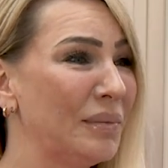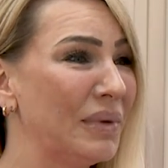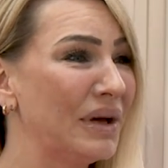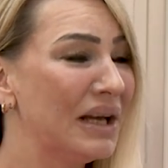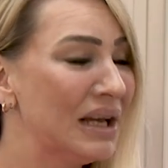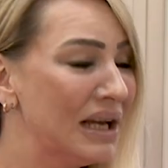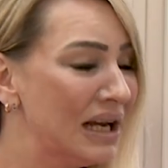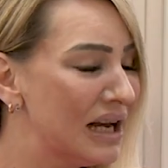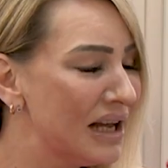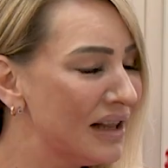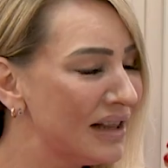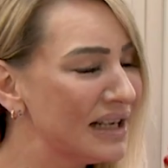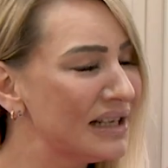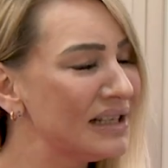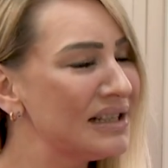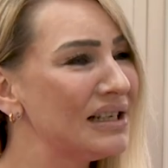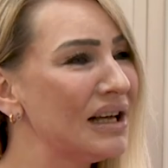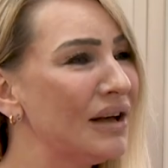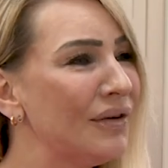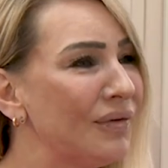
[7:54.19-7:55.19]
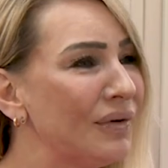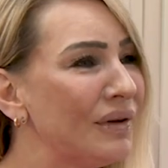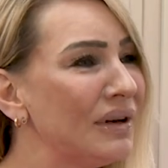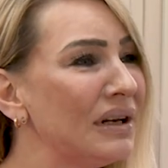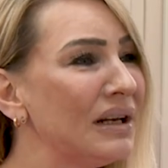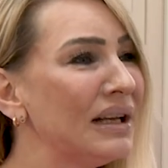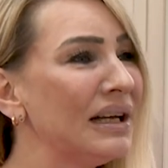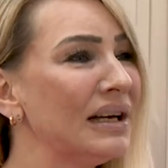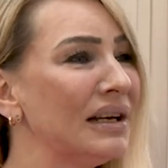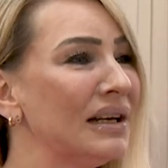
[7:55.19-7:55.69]
But there's
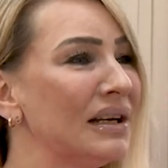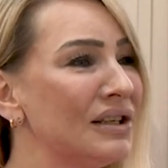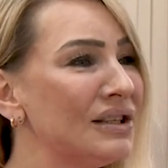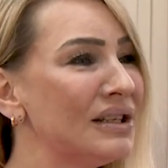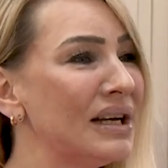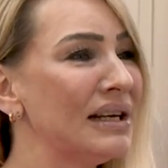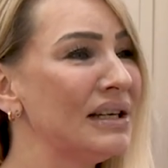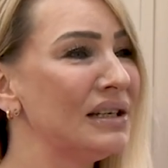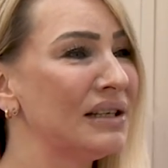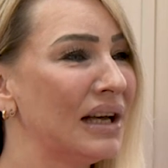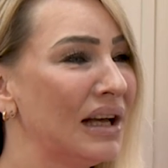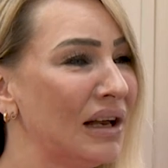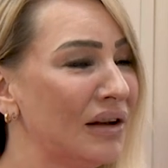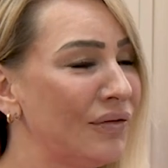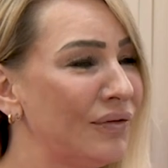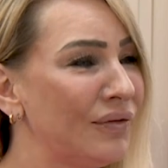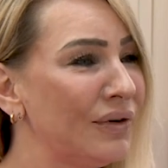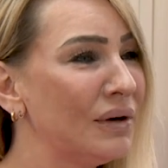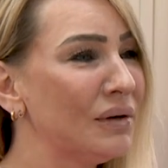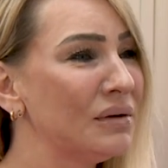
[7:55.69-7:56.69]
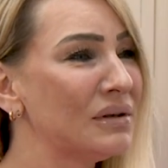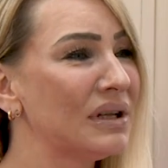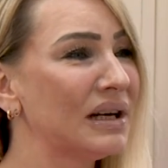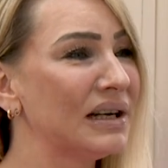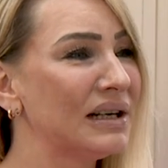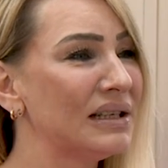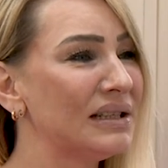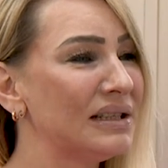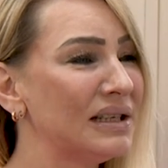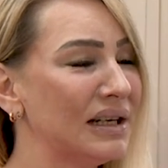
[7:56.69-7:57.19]
definitely an agenda. It feels
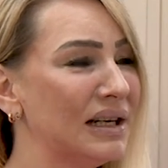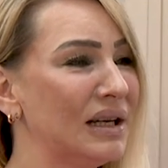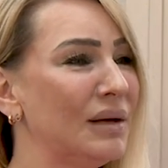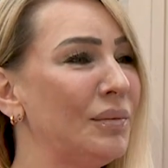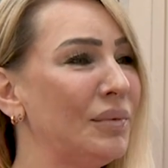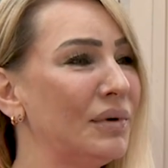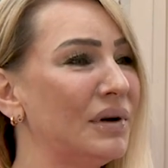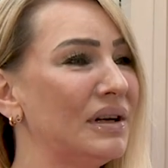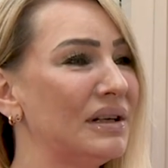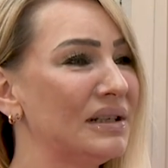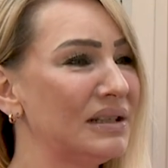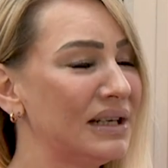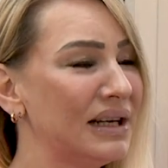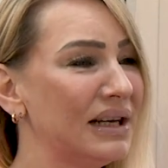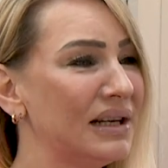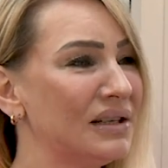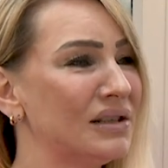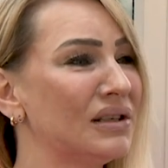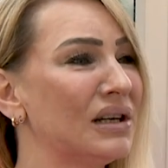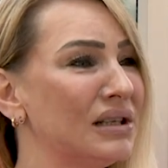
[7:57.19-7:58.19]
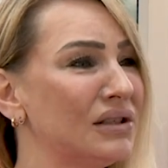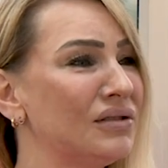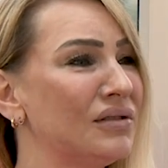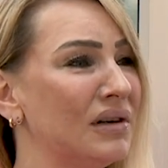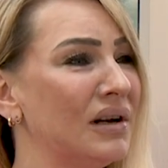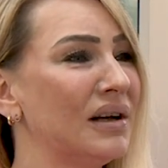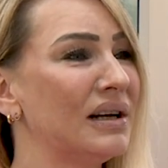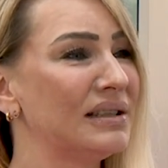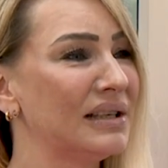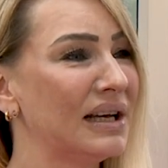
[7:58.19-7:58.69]
like a deliberate
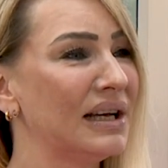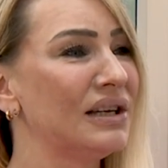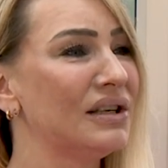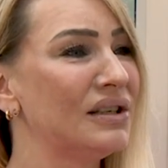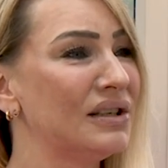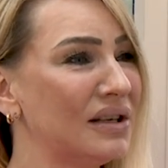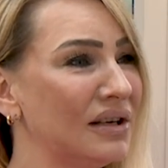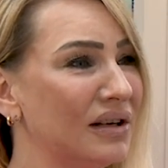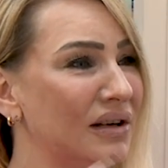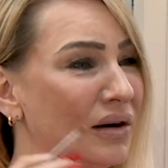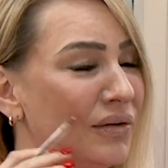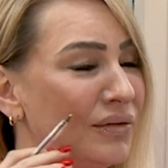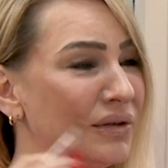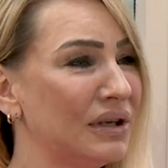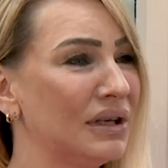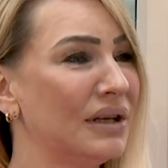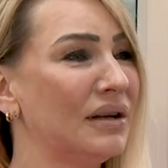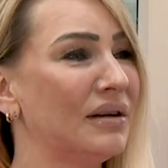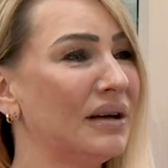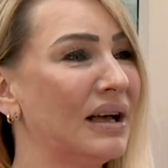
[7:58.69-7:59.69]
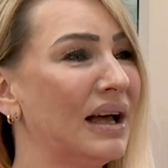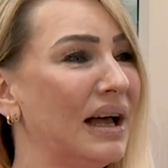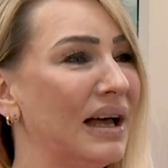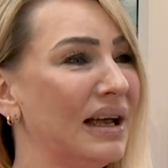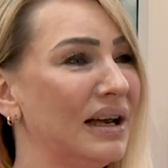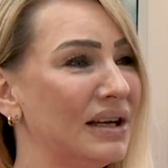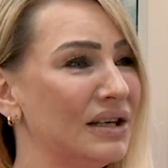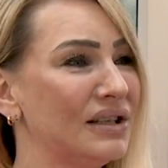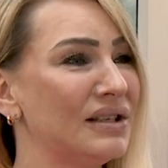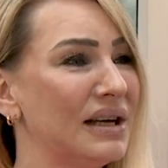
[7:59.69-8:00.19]
deindustrialisation of the
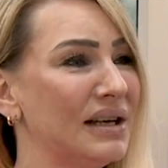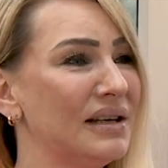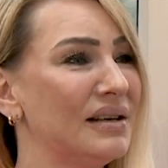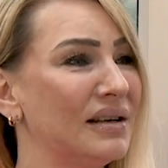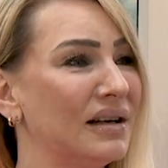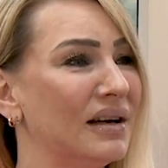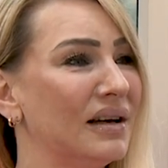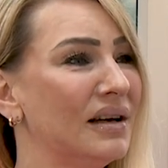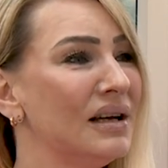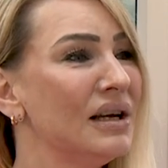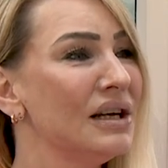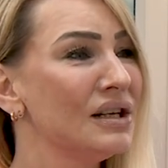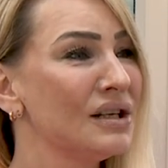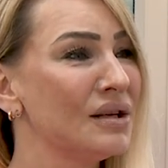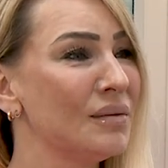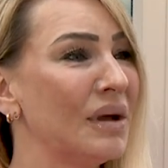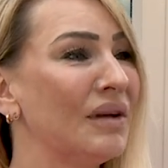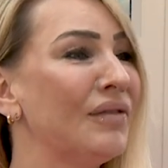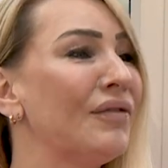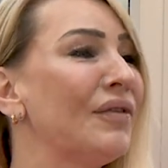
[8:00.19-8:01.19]
UK agenda to me.